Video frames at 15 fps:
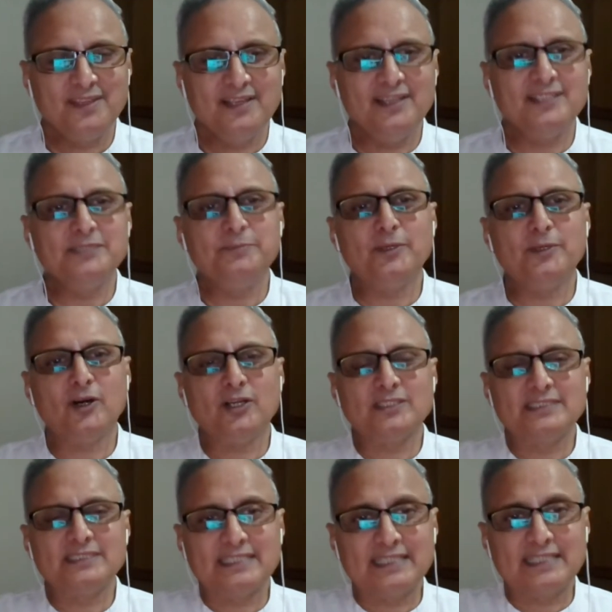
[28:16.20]
Is
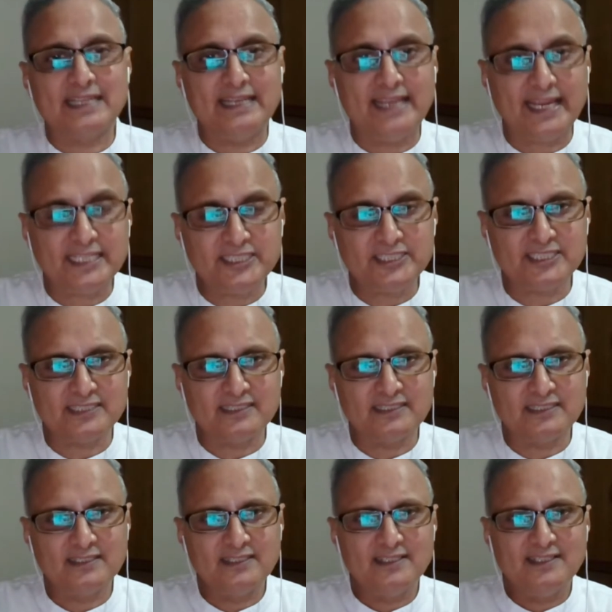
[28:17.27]
because the
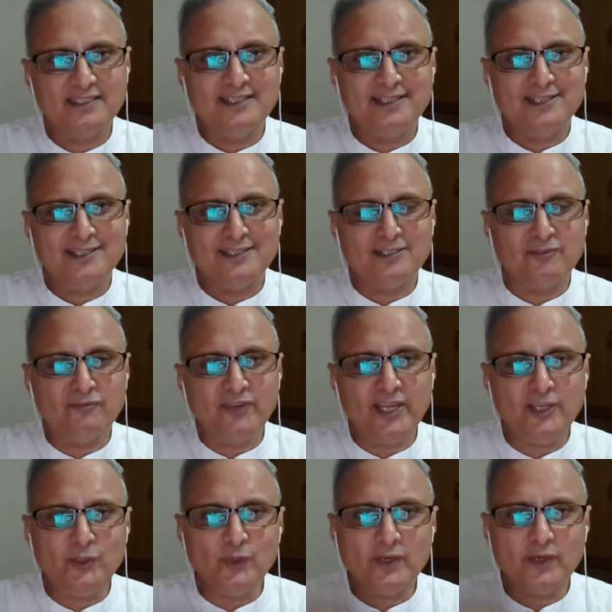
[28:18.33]
connection, the
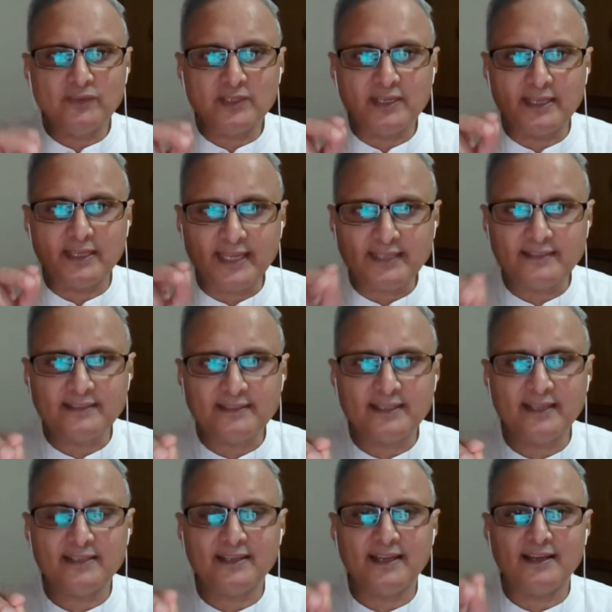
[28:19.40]
way you have
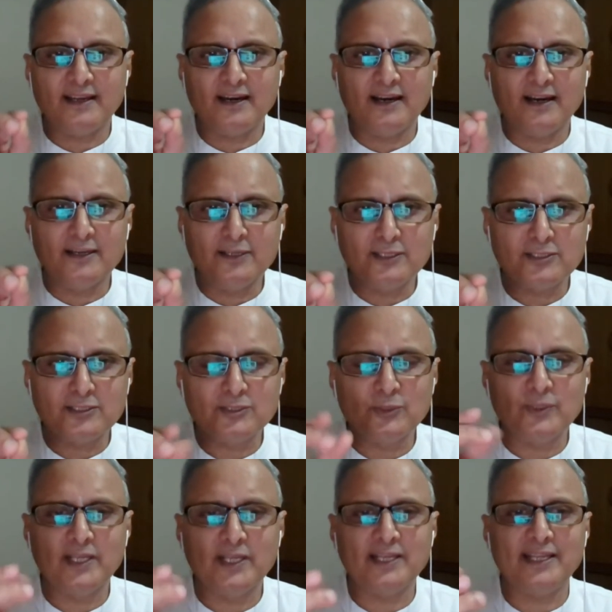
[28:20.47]
connected and
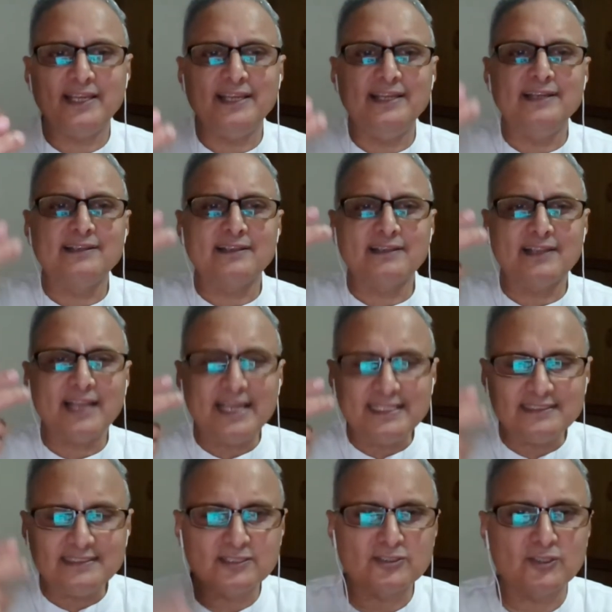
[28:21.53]
understood and
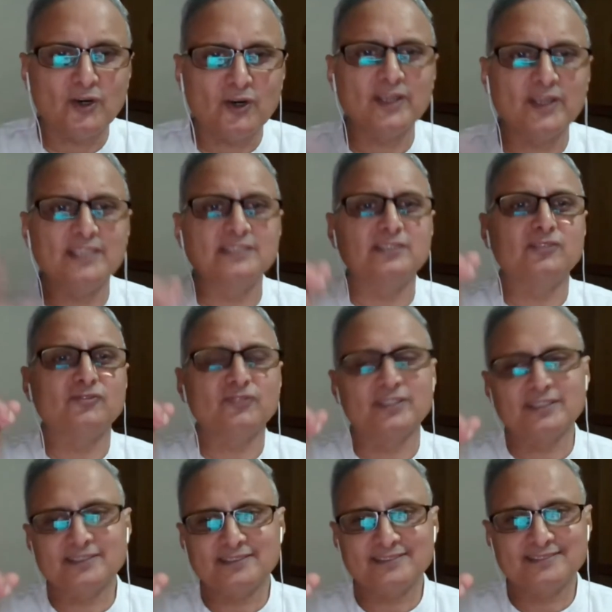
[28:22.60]
internalized the song is
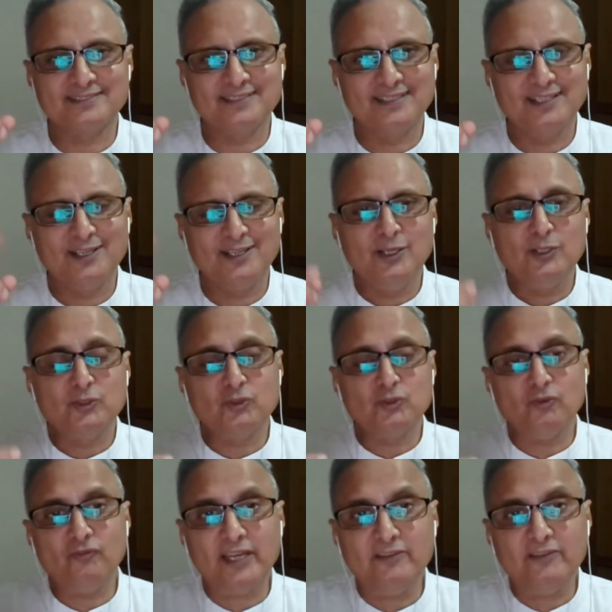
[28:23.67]
different.
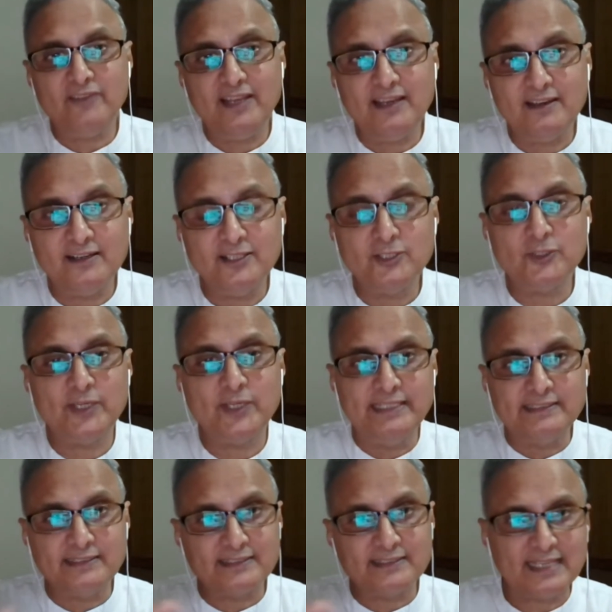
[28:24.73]
So when we learn to
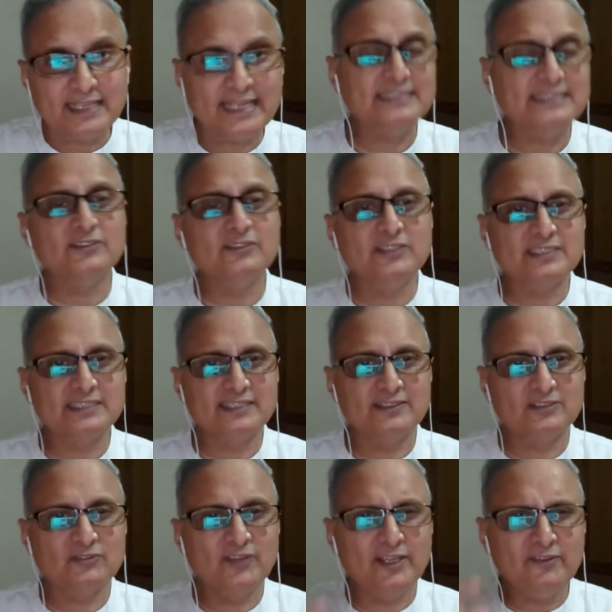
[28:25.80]
internalize
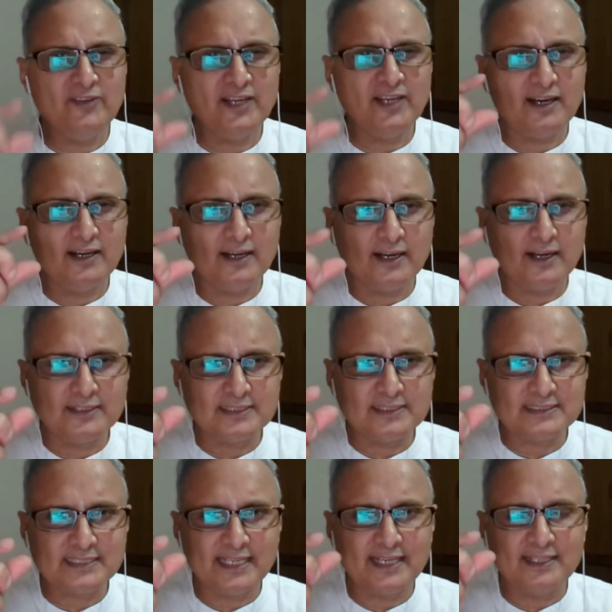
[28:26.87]
ourselves, when we
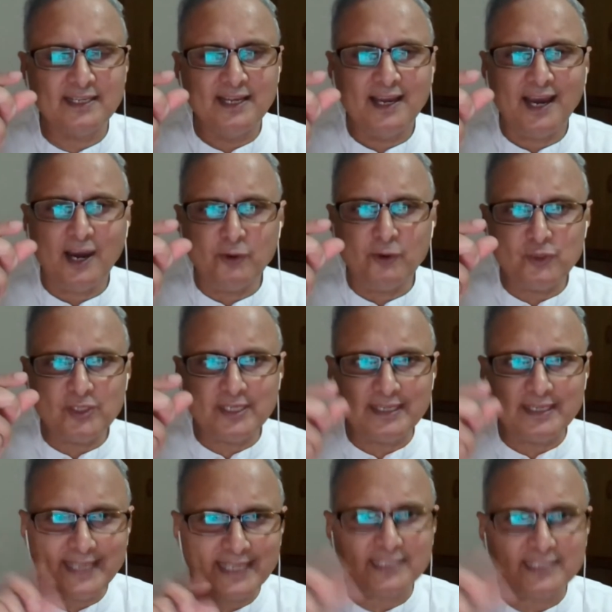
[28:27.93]
understand how to
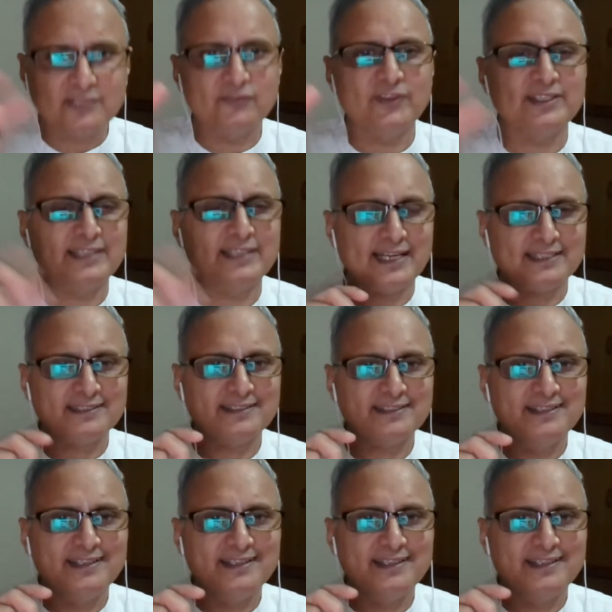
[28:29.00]
connect with that,